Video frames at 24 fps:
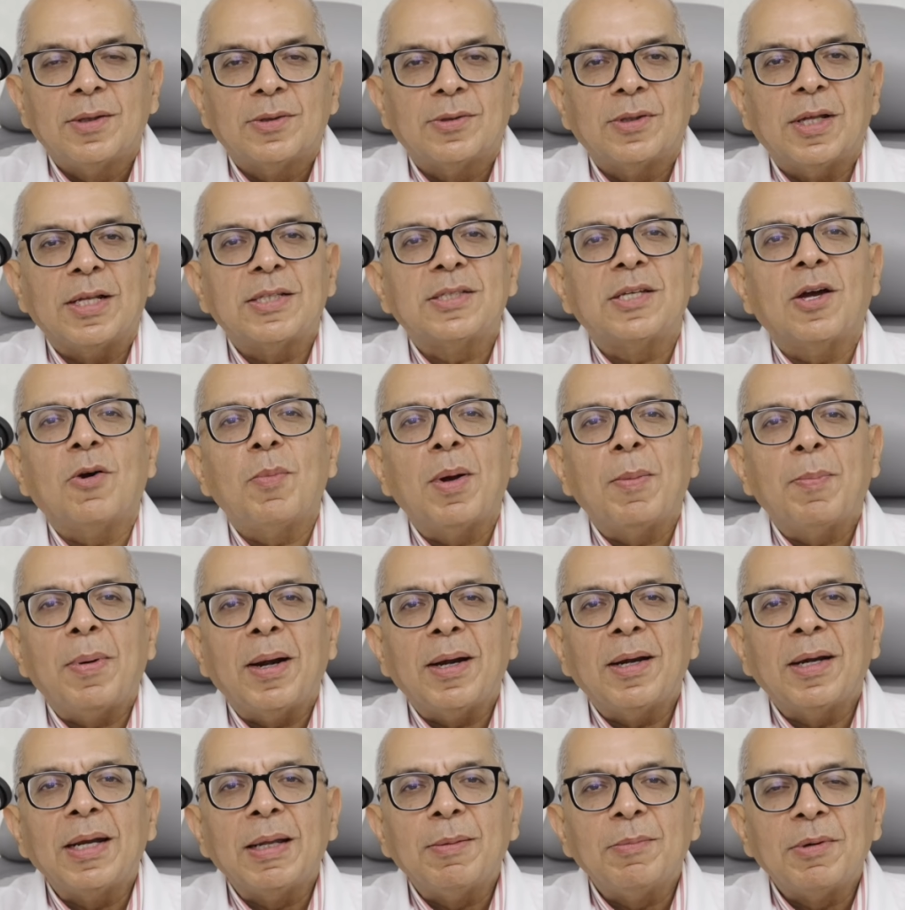That's how my
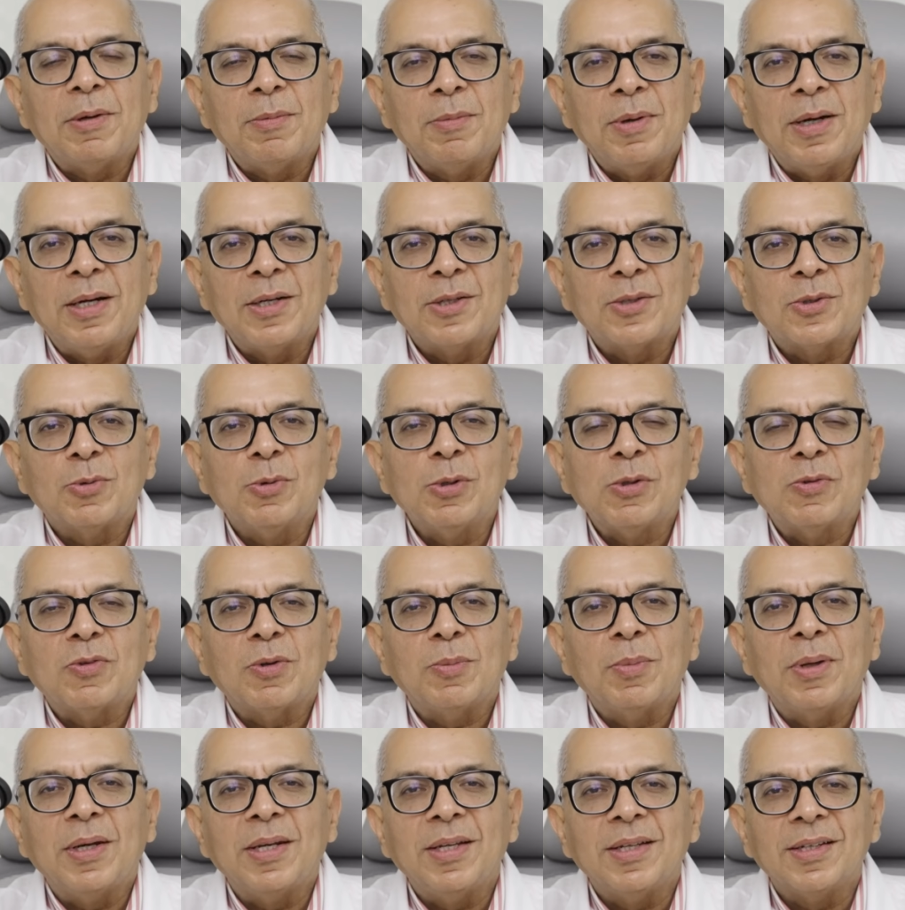pet name remained Stools
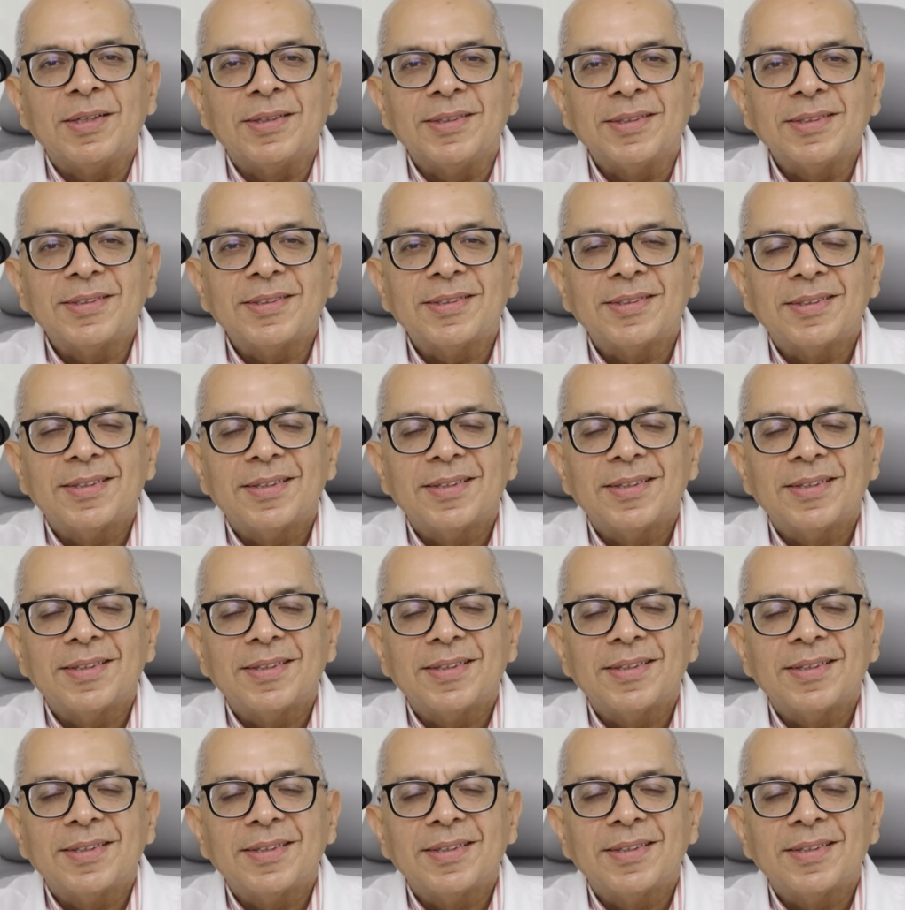for many years.